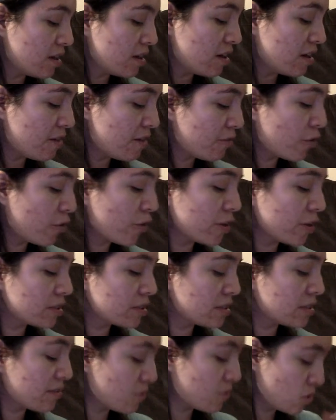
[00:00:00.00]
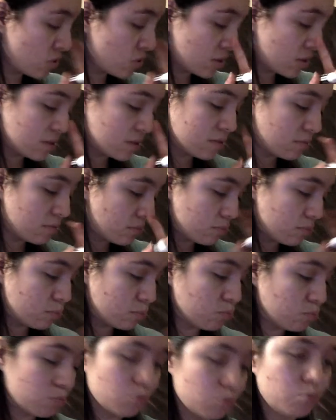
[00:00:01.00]
Of course, if you
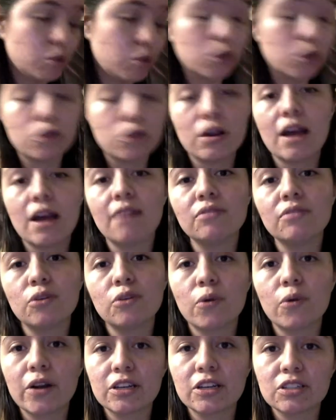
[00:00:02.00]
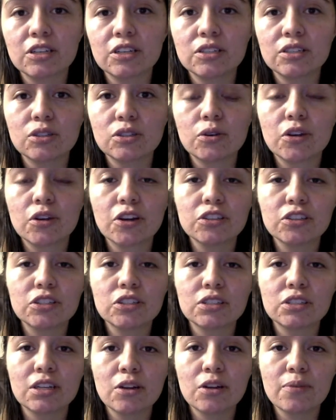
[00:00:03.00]
don't have the worksheet, so you're
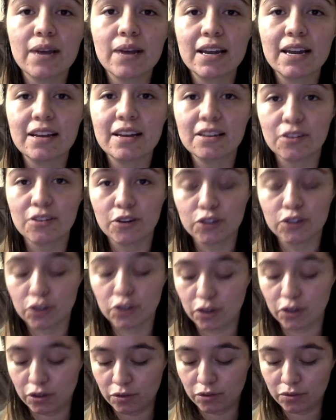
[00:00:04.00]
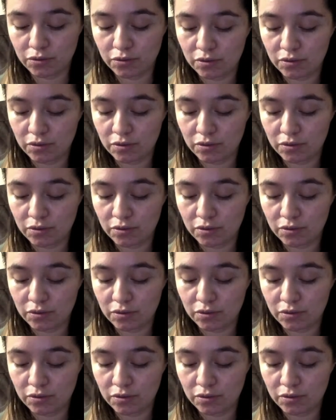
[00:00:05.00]
just going to write it in your journal,